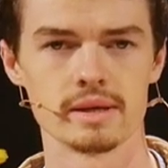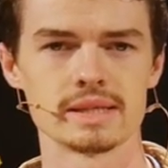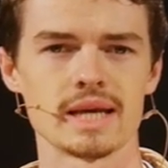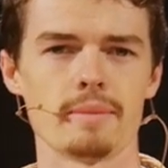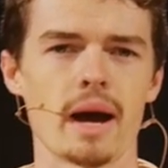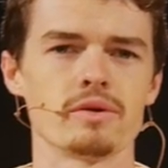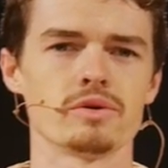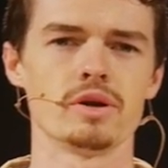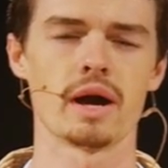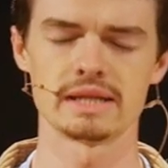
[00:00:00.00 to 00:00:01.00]
Psalm
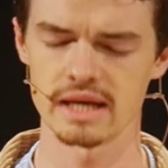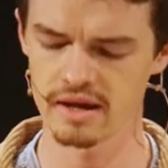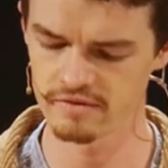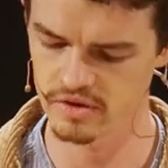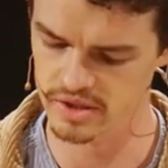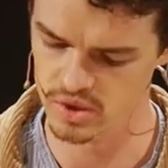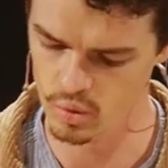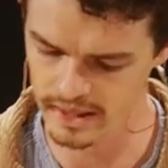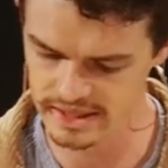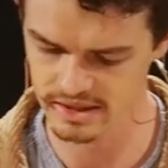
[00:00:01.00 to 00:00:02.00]
119, verse
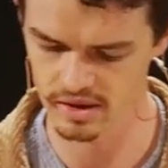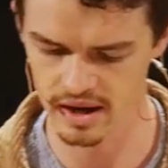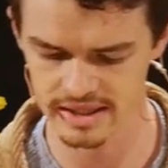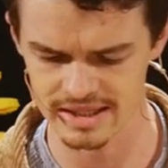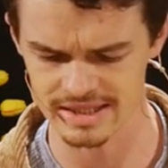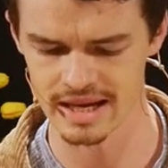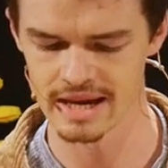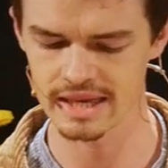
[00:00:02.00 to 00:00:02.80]
29 says,